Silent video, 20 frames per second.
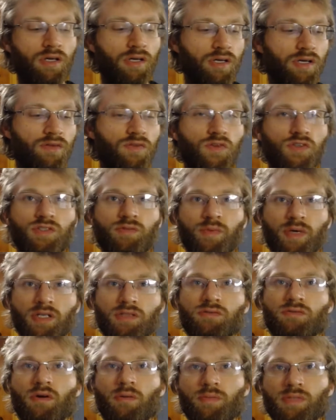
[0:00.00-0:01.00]
Get the
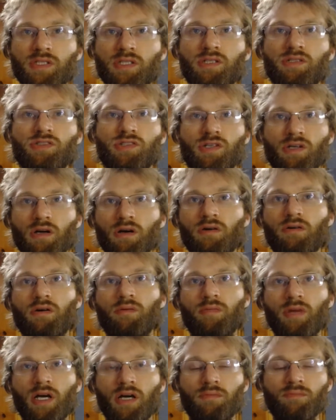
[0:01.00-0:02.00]
spaced repetition
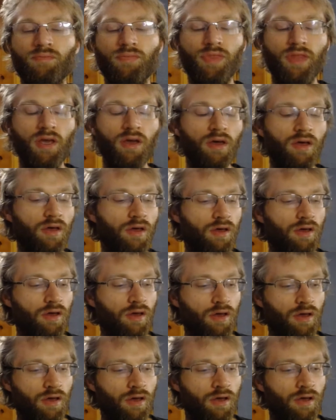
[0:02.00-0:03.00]
going, man.
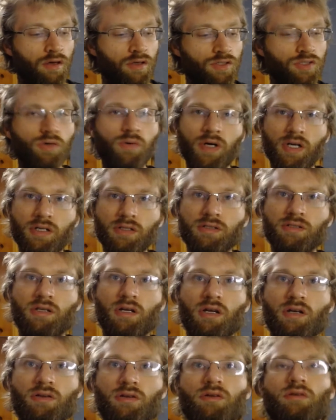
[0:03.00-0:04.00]
So what else
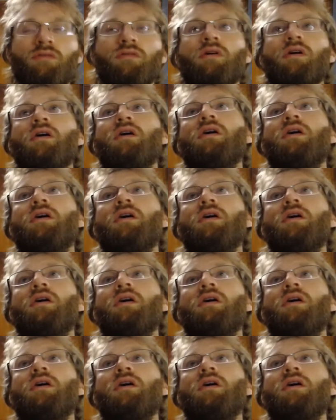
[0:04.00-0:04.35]
did I do?